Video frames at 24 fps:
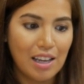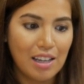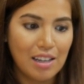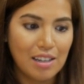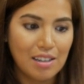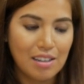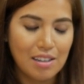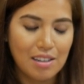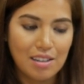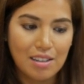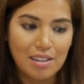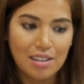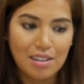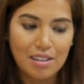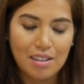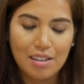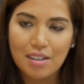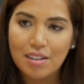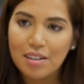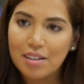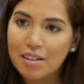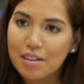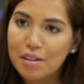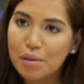came from
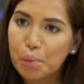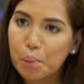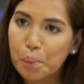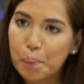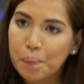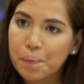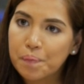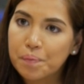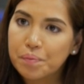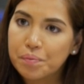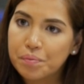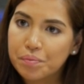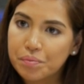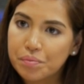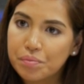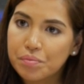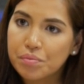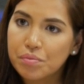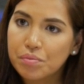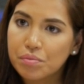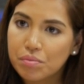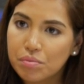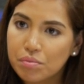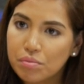out of the country, got a
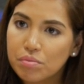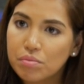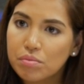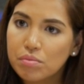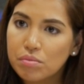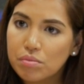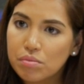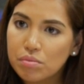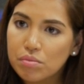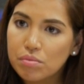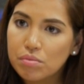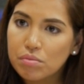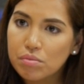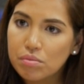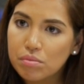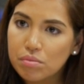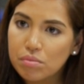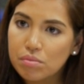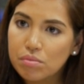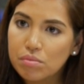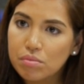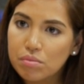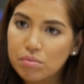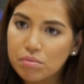fresh
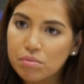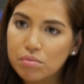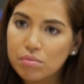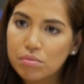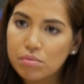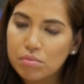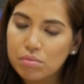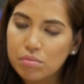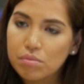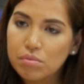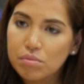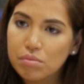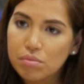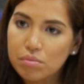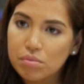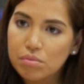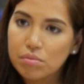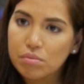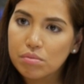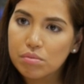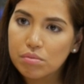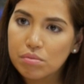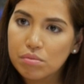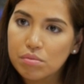perspective, was a foundling,
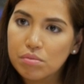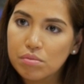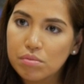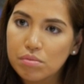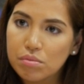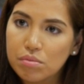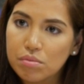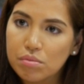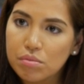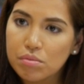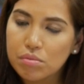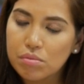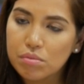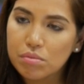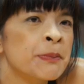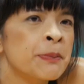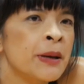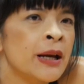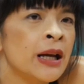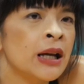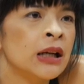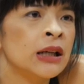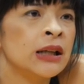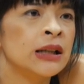taken care of my
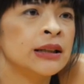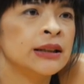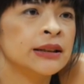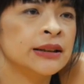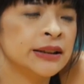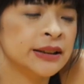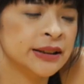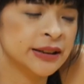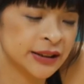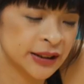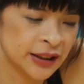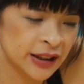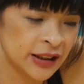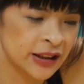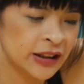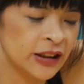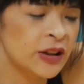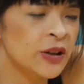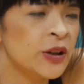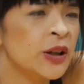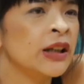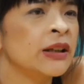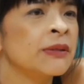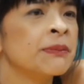parents,
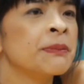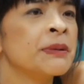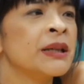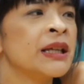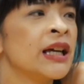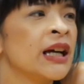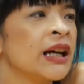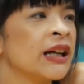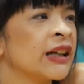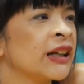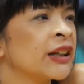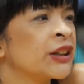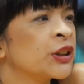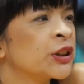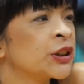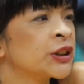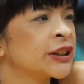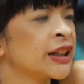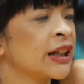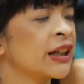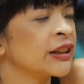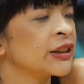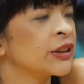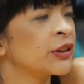look at me, I
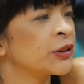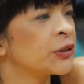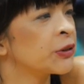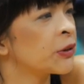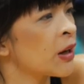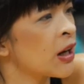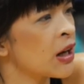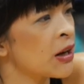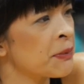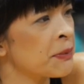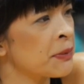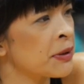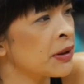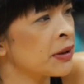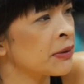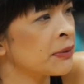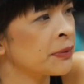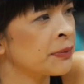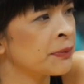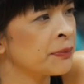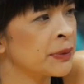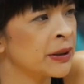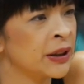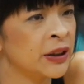understand your drama
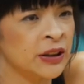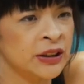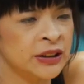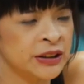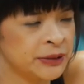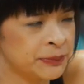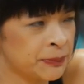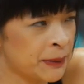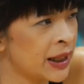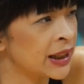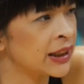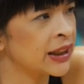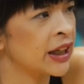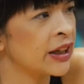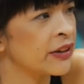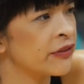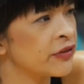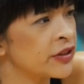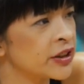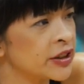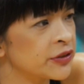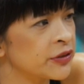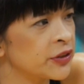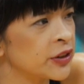mm-hmm. because my life
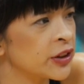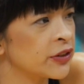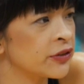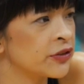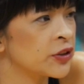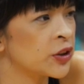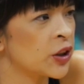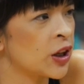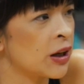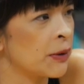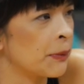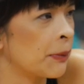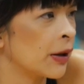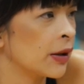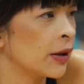is full of drama.